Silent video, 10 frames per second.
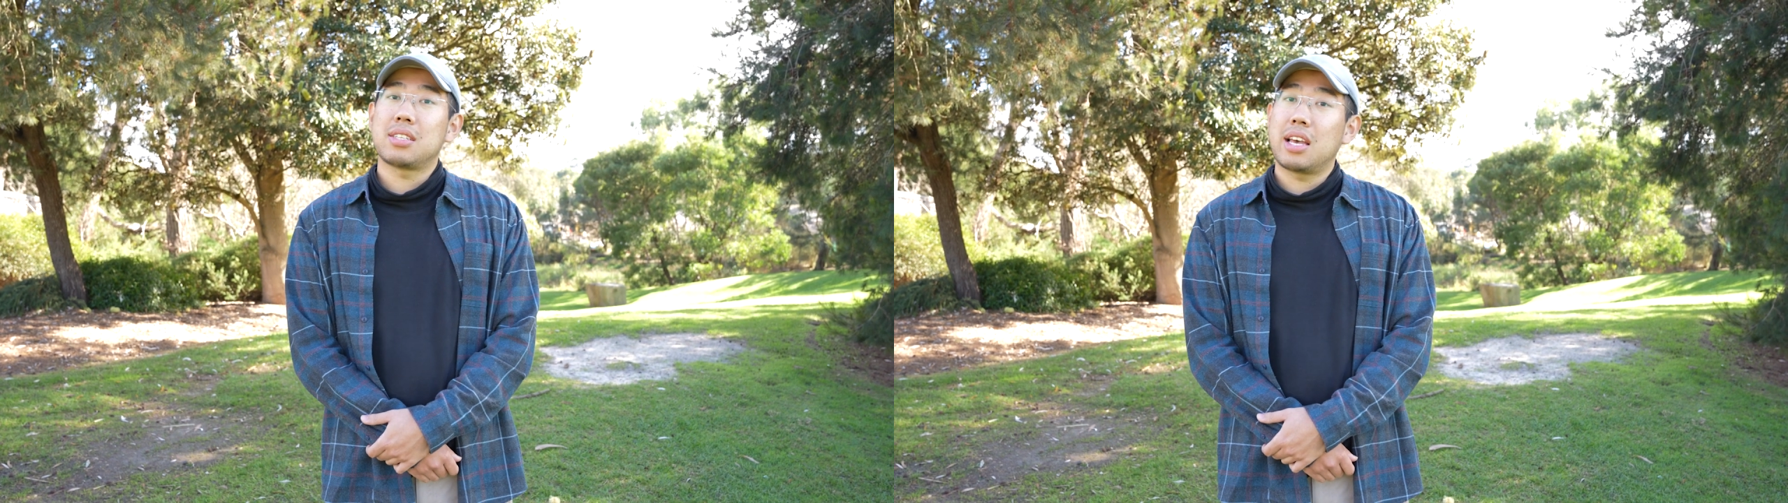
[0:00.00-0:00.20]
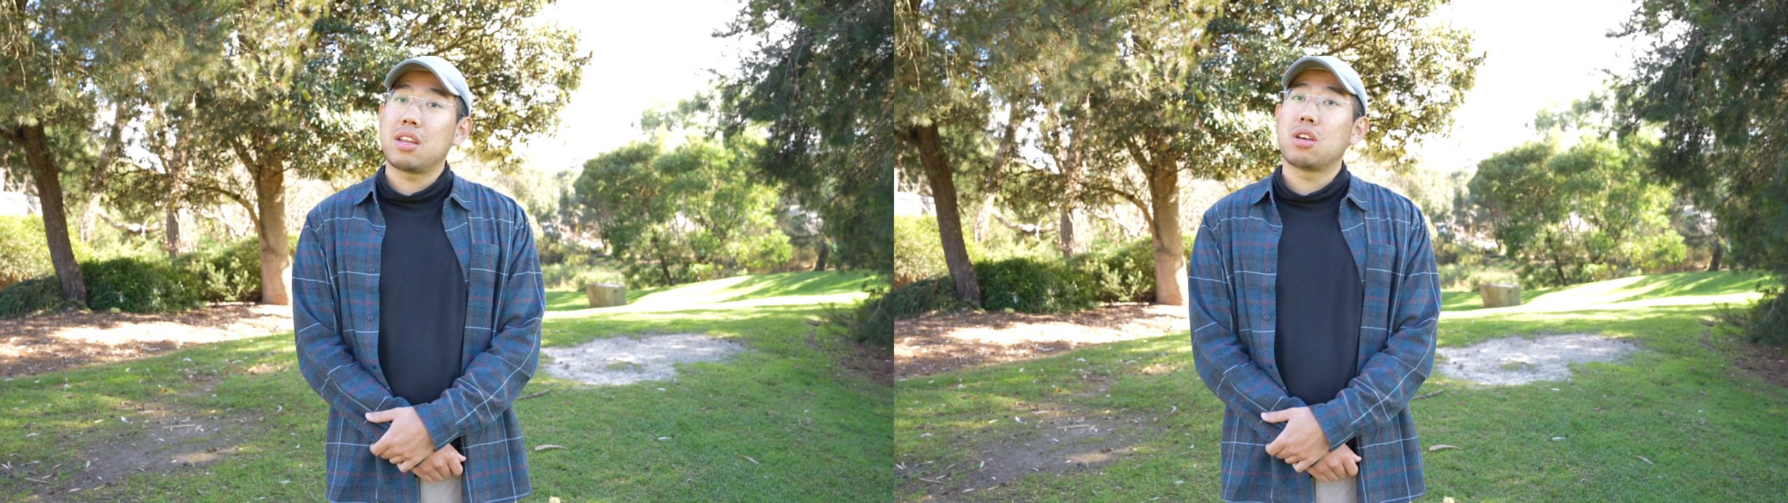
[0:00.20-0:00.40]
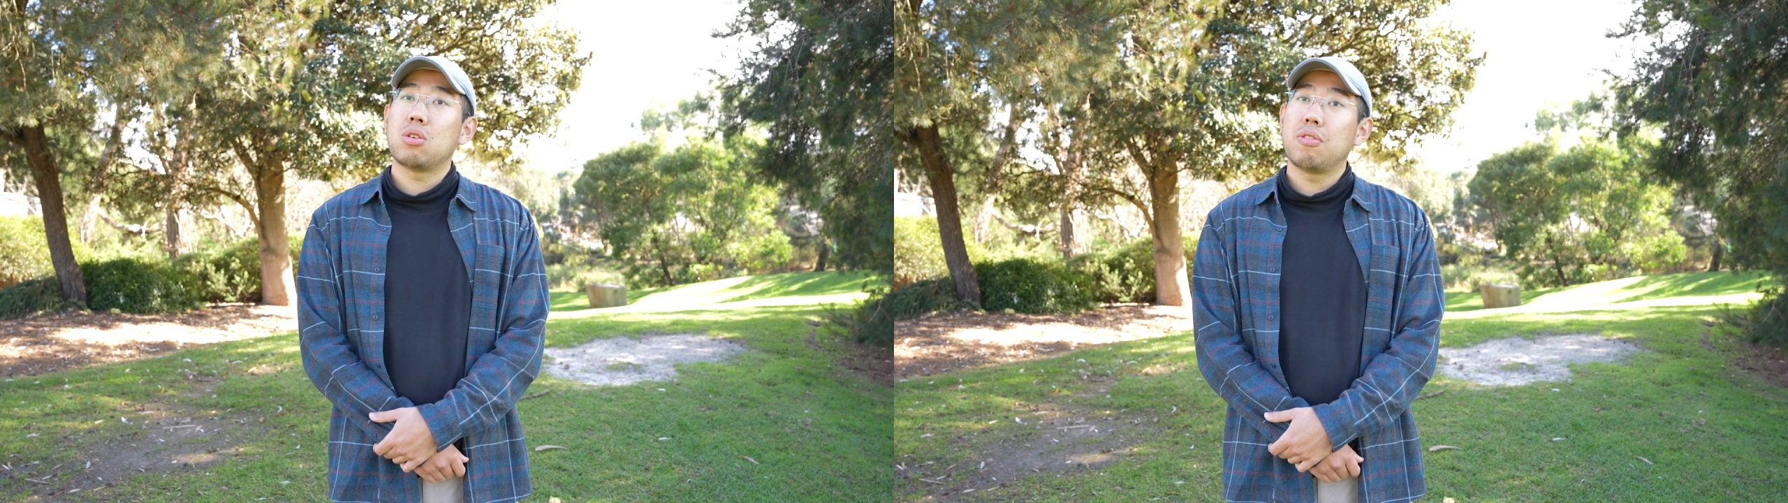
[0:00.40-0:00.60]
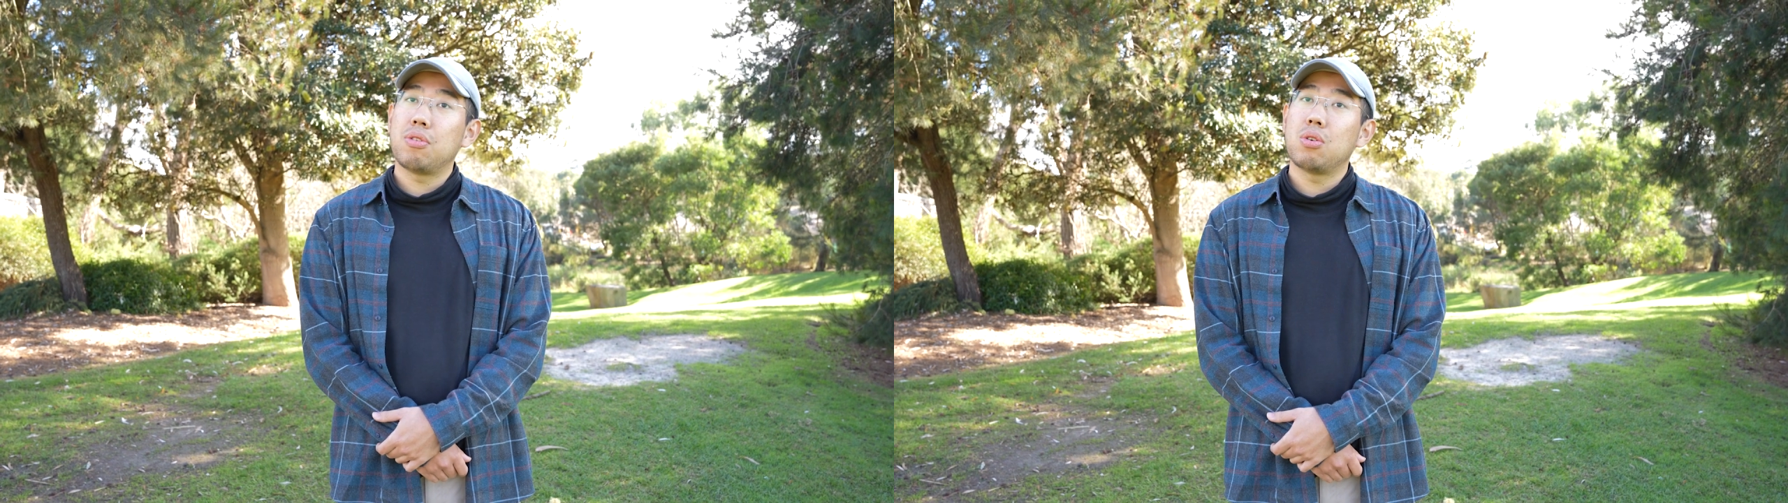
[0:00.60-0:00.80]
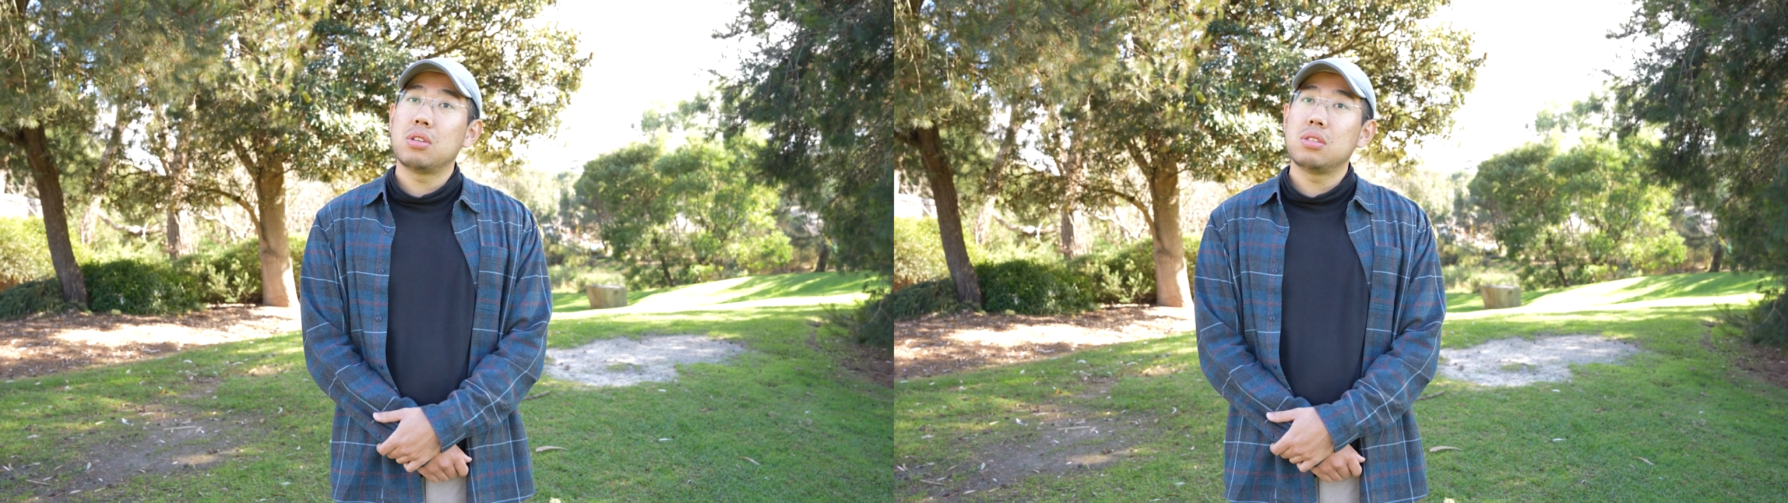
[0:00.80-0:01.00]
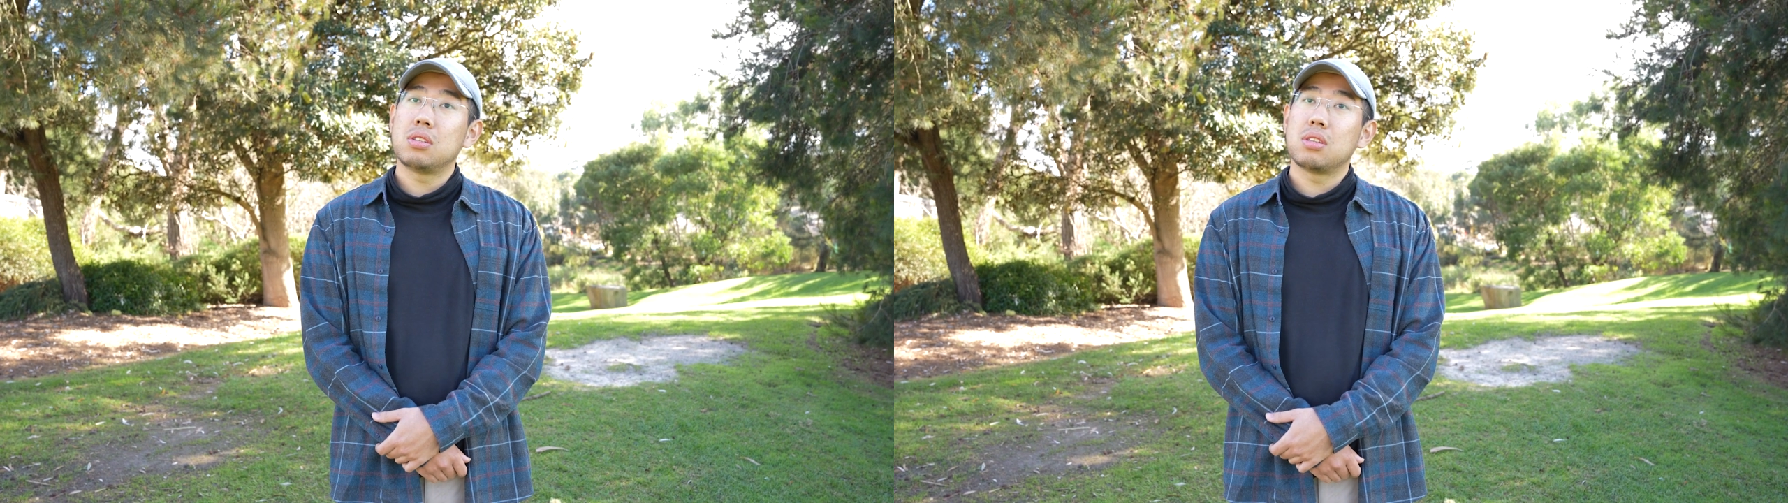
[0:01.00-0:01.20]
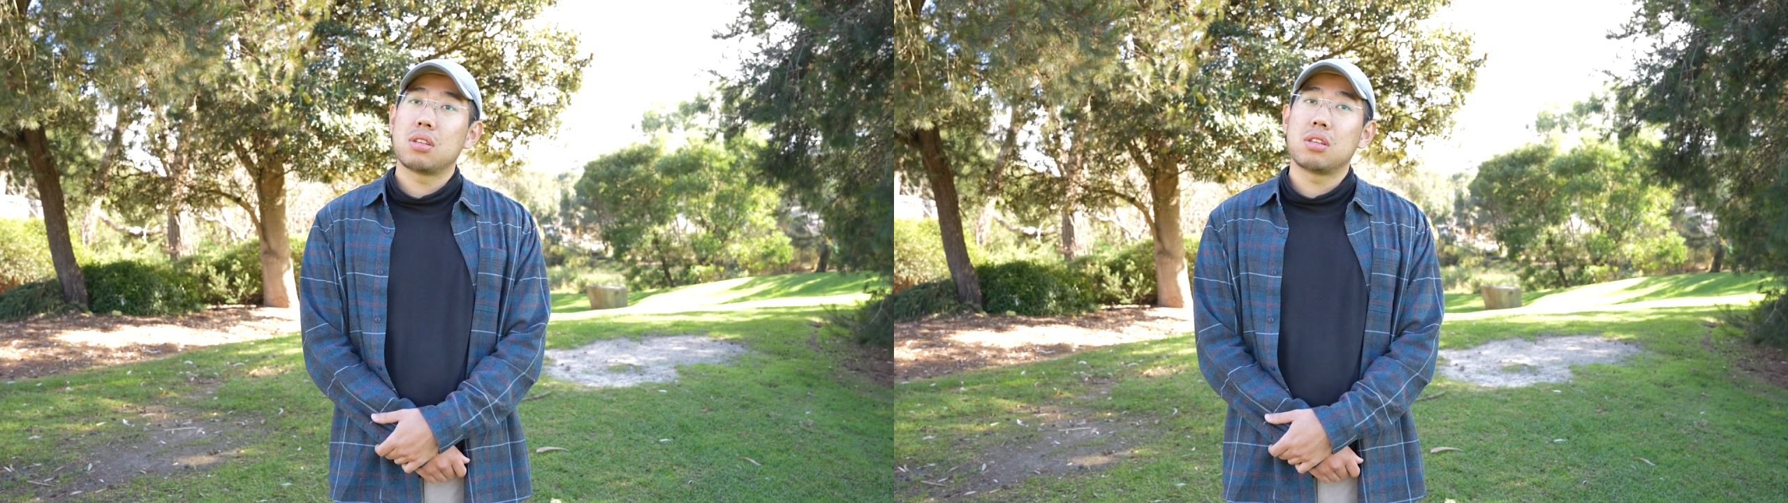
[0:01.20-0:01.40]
technical affordance